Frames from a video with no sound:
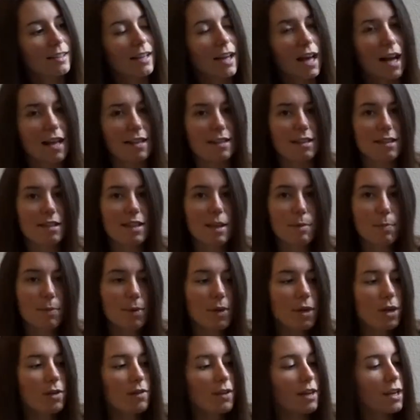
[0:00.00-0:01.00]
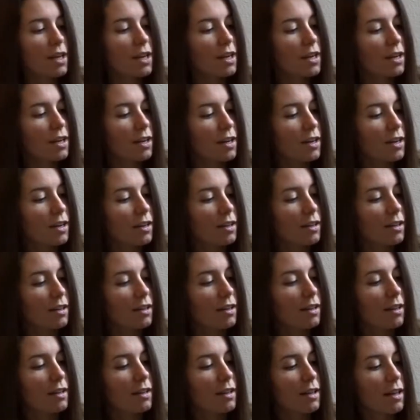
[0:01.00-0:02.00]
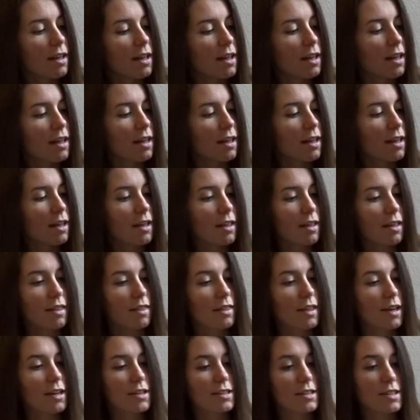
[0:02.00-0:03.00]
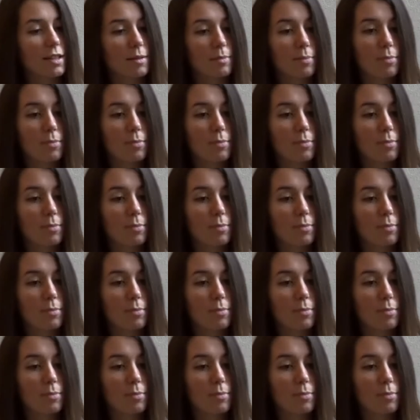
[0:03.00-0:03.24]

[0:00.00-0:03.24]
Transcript: Has a zipper over here. There's the